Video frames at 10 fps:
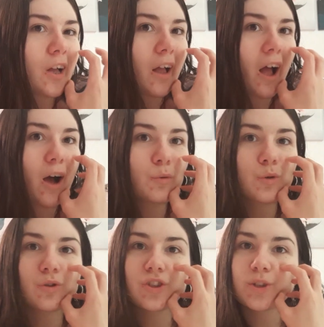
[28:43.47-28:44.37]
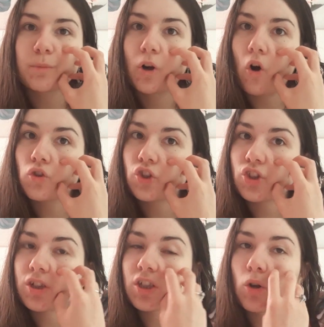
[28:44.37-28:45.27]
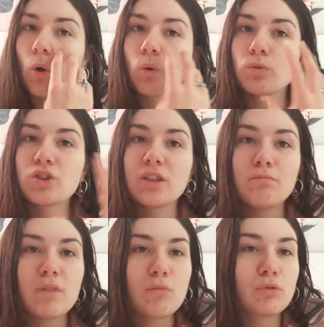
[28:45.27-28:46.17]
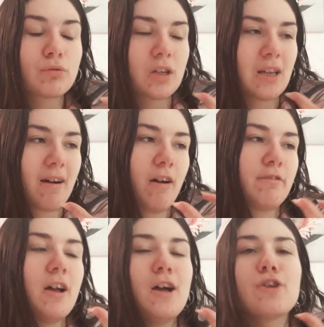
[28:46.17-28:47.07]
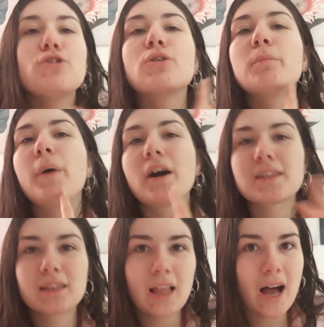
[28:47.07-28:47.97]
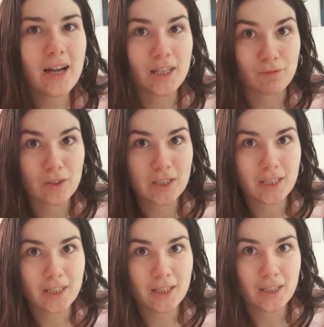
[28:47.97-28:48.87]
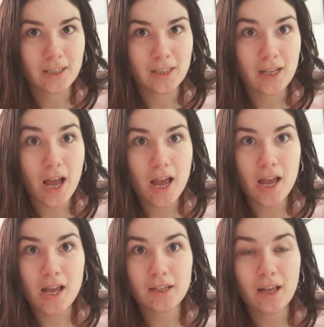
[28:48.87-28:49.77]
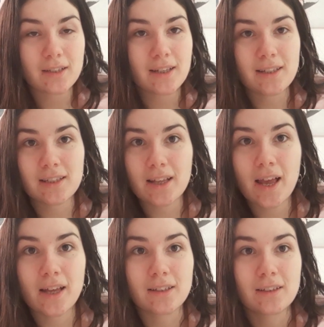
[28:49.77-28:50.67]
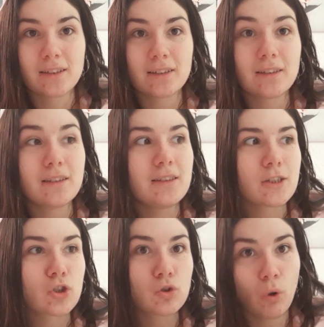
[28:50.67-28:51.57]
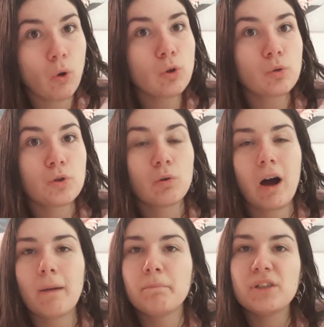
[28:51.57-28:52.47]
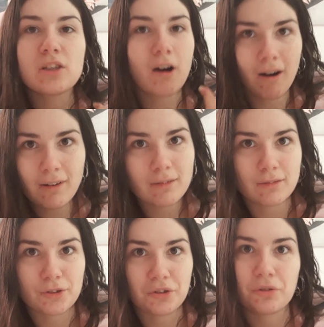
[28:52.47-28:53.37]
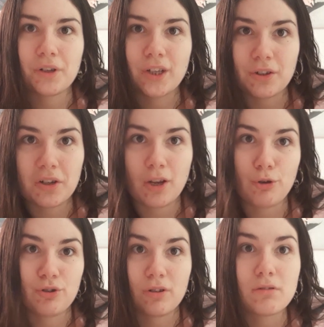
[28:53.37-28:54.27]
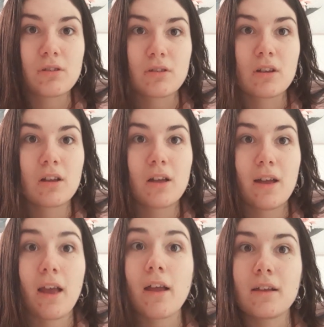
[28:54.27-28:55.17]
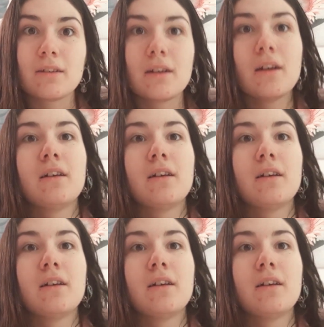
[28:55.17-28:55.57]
How your subconscious holds the memory of your past lives. And as I said, the soul who you are beyond your incarnations and